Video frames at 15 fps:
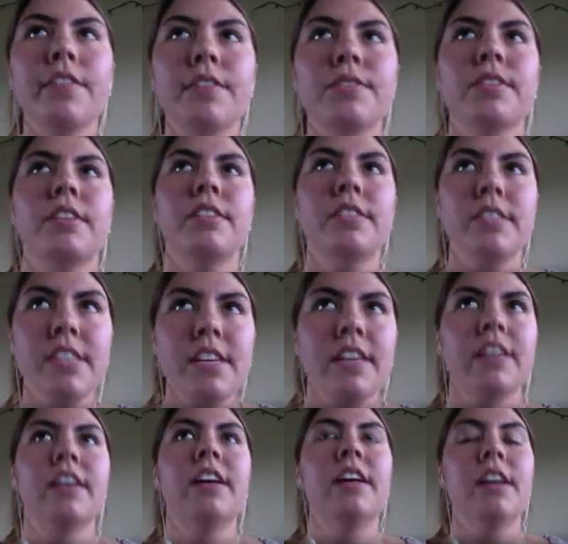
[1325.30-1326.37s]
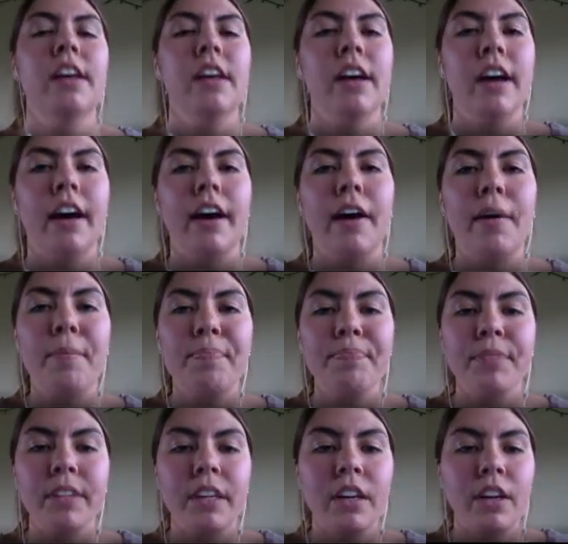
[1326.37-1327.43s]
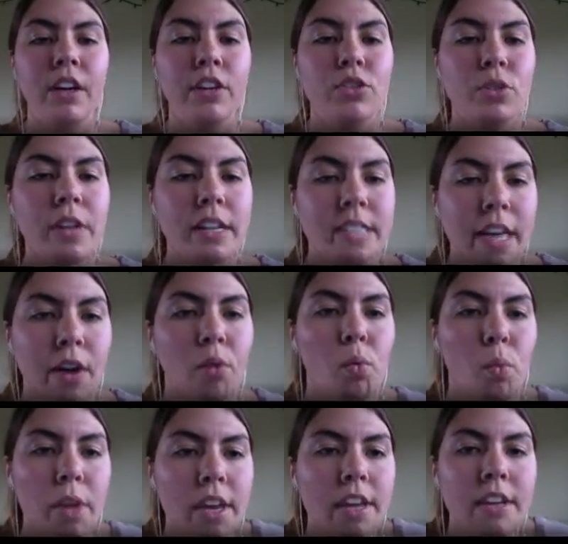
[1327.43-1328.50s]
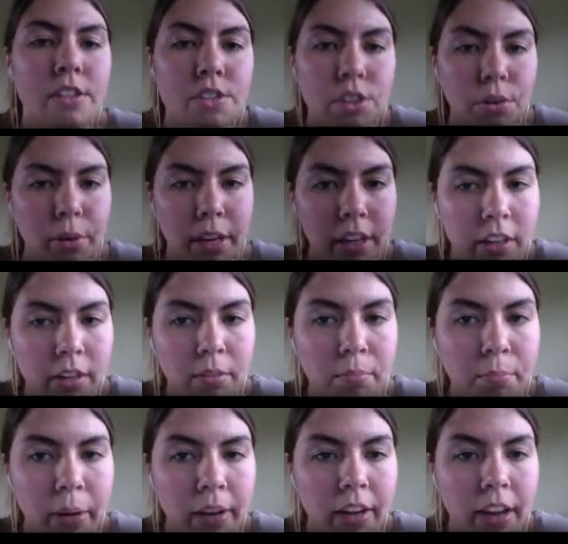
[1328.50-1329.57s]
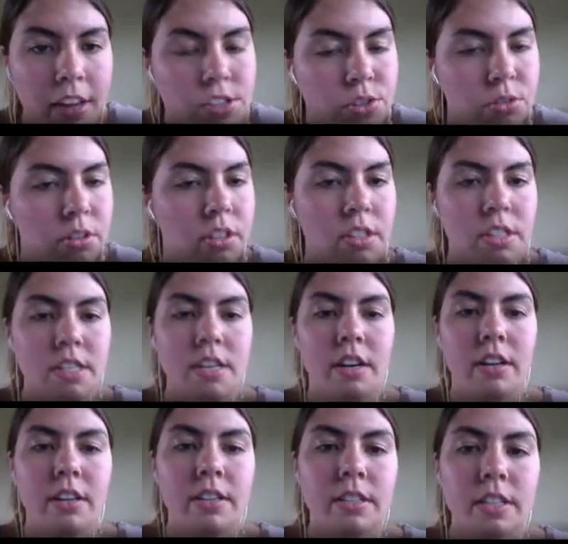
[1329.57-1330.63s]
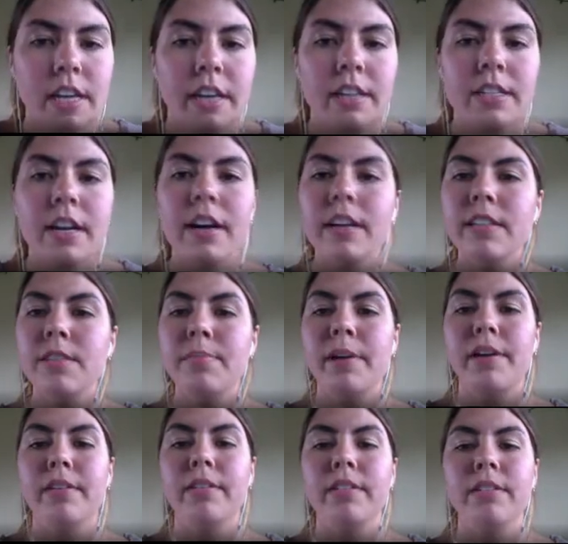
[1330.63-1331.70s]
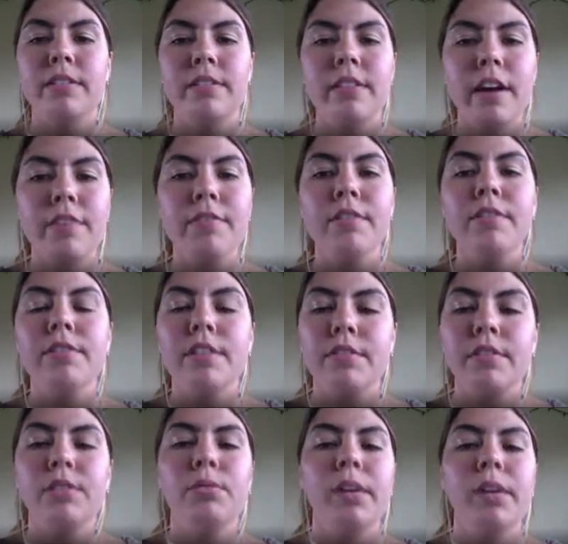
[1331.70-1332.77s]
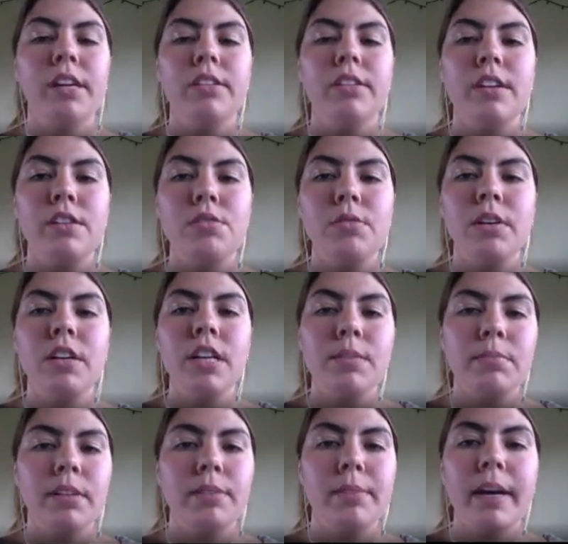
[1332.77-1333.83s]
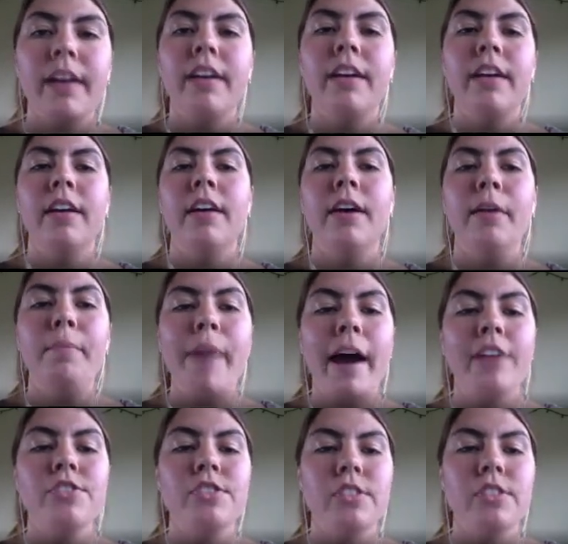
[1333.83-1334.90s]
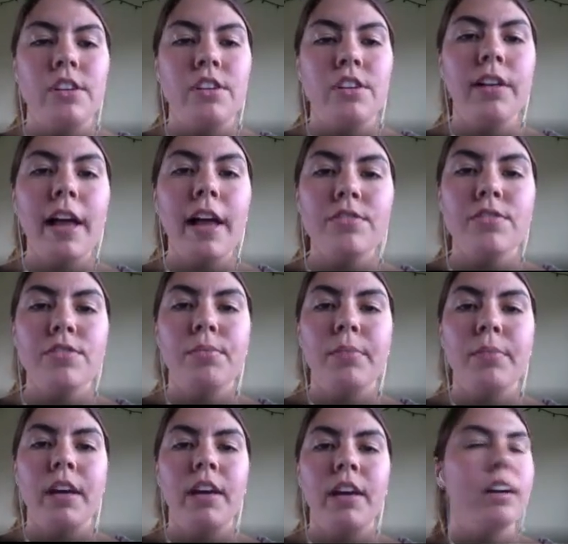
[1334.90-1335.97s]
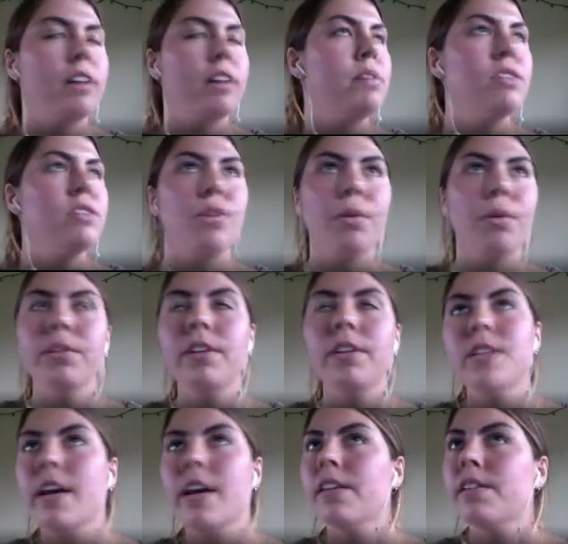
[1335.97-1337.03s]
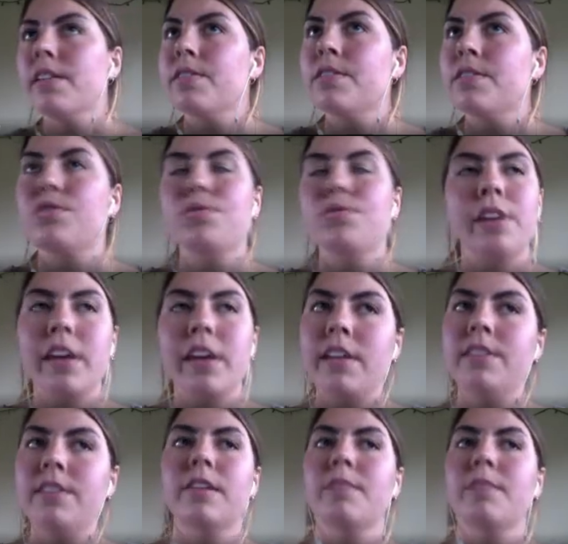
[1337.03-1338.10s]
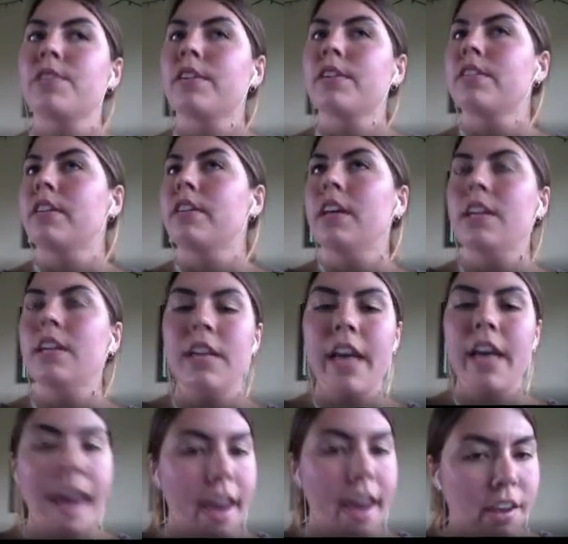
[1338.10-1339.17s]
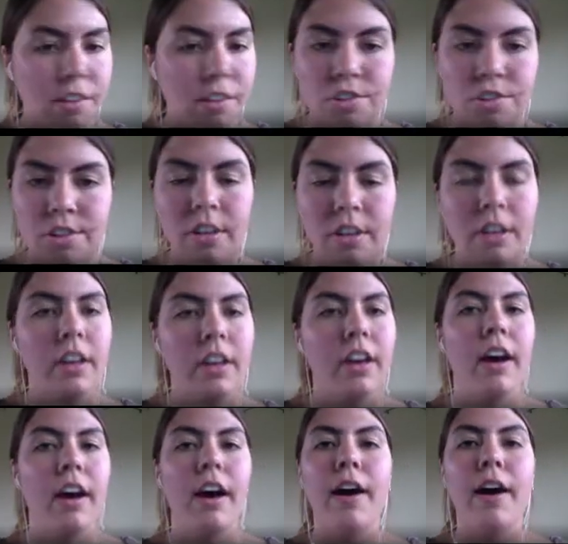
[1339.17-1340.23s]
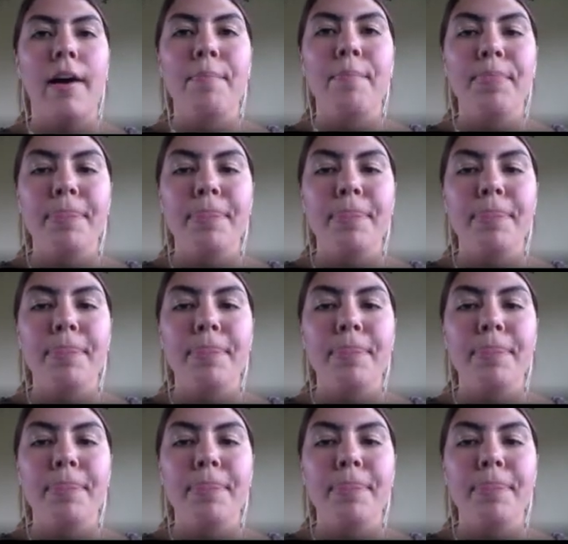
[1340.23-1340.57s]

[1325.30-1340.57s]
can see. Um, so that's how we do it. But as you can see on this slide, it talks about several different ways that you can implement badges in your classroom. And it can be totally tailored to any subject, any age. Um,